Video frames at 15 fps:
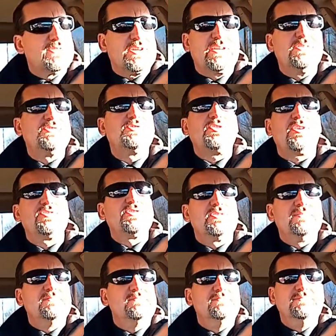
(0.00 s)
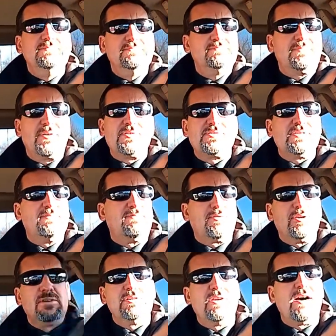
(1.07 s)
was a construction person
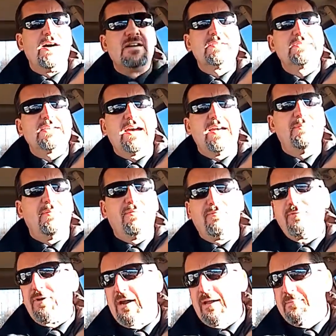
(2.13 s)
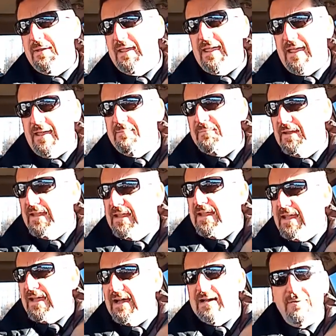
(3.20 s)
for a long time before I
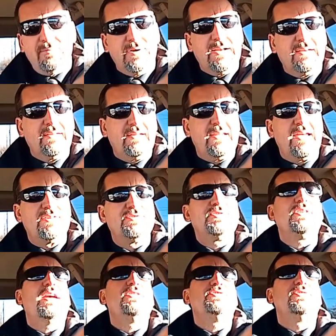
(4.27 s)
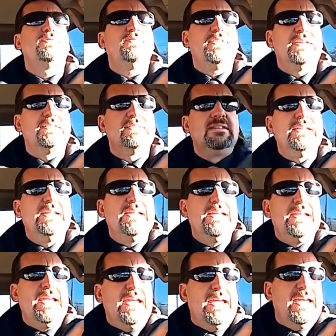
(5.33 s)
went into the education field,
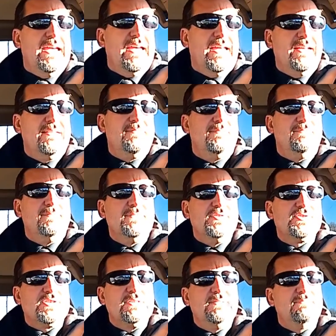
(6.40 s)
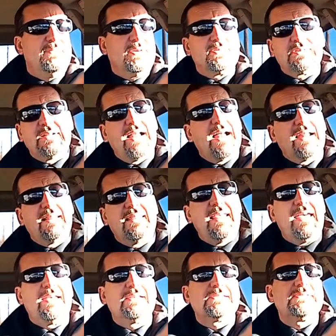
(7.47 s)
and built a lot of
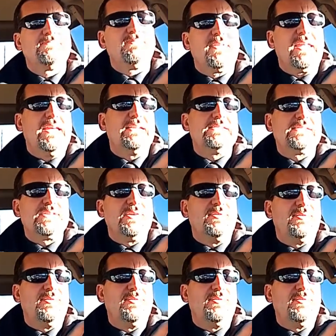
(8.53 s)
things. And